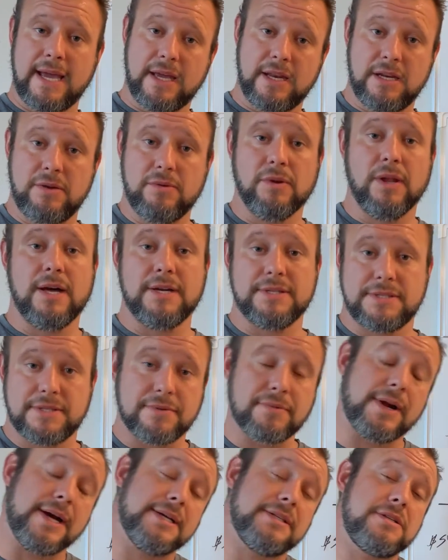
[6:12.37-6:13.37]
and you lost the
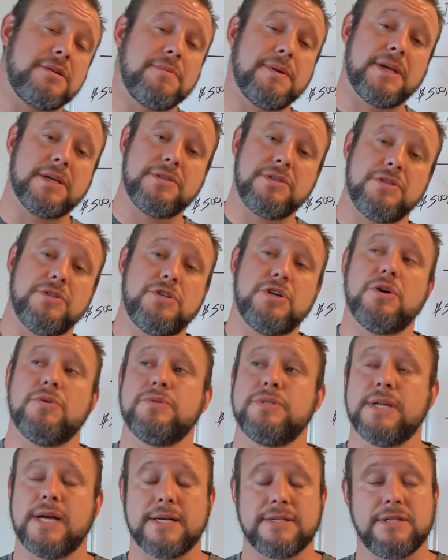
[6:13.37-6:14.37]
rest because you chose
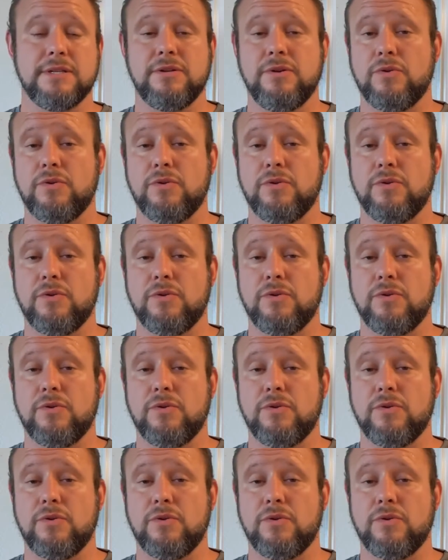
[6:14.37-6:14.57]
not to do